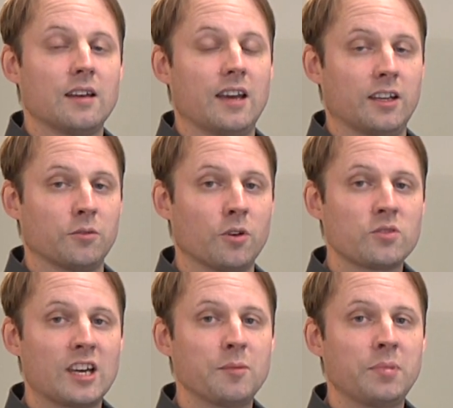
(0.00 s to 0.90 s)
And on
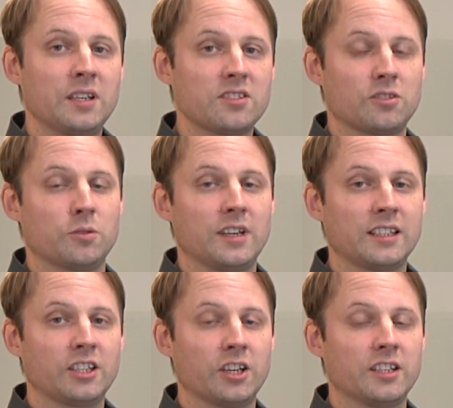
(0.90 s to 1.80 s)
those IPs, you
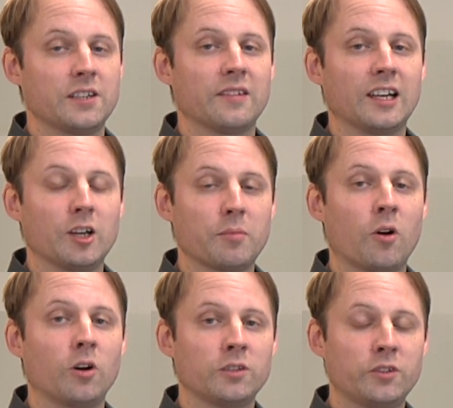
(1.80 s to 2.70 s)
then can develop
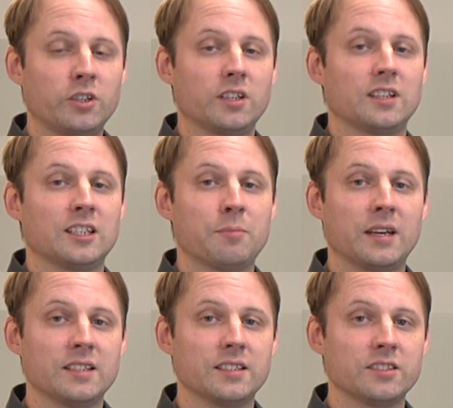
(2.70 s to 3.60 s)
hardware
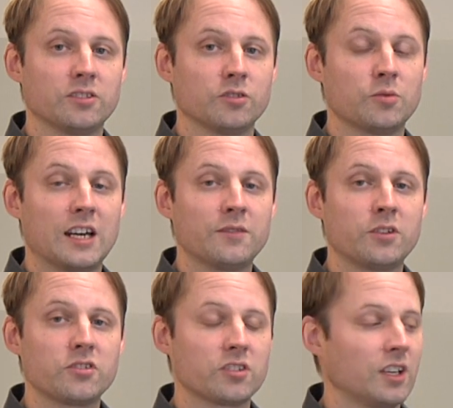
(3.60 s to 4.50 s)
dependent
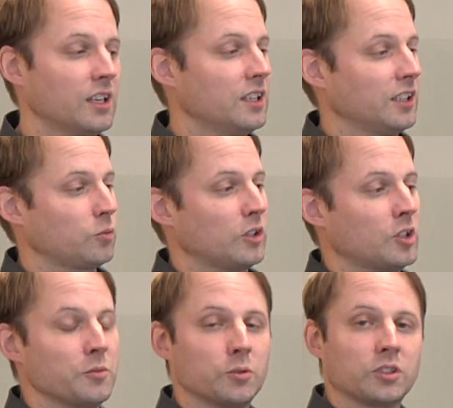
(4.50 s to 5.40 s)
drivers that will
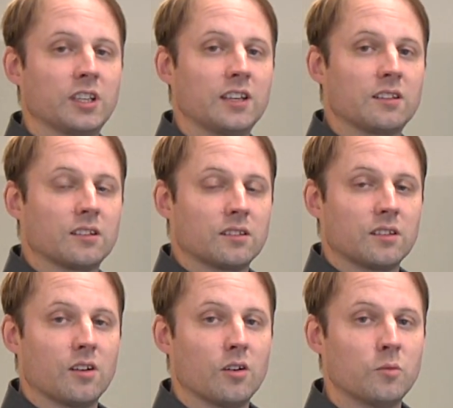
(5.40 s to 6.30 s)
communicate
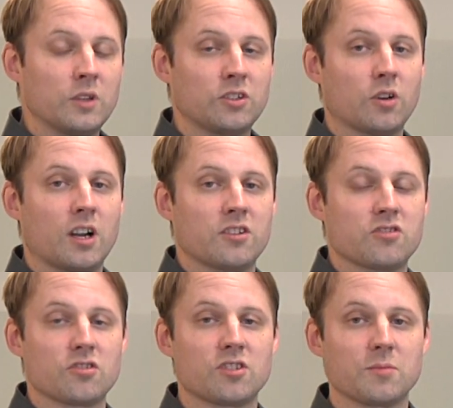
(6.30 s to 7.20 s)
with your other
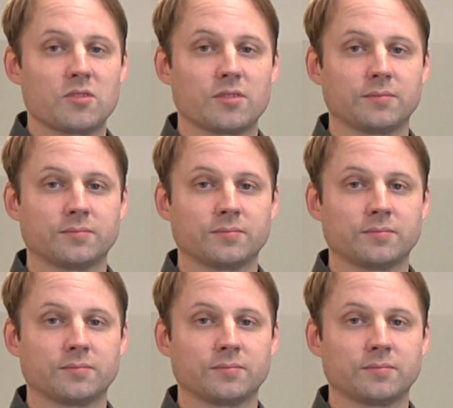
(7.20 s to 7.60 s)
systems.